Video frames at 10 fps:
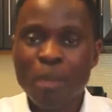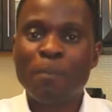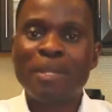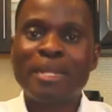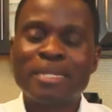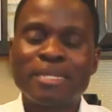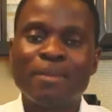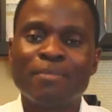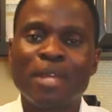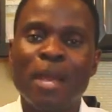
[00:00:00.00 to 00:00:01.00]
but at the
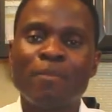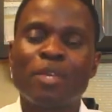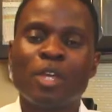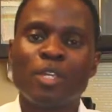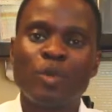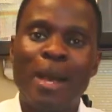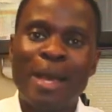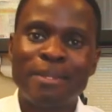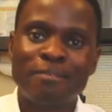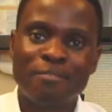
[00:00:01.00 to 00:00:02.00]
same time, you're
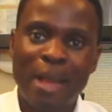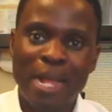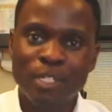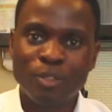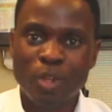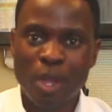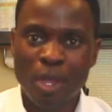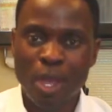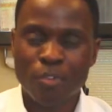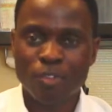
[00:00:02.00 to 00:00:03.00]
adding value to our
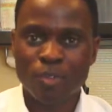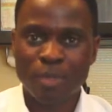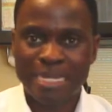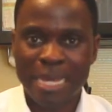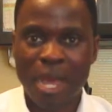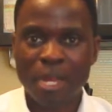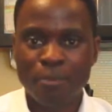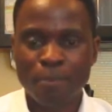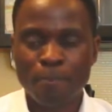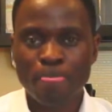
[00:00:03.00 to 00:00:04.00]
country, to our
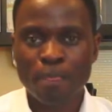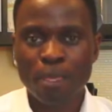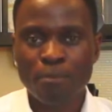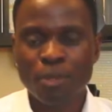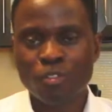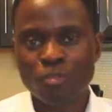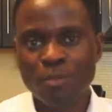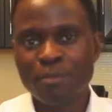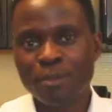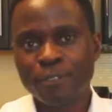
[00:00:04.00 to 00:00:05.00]
economy. Because
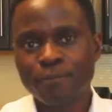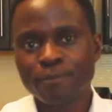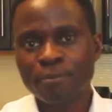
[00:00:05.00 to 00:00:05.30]
remember,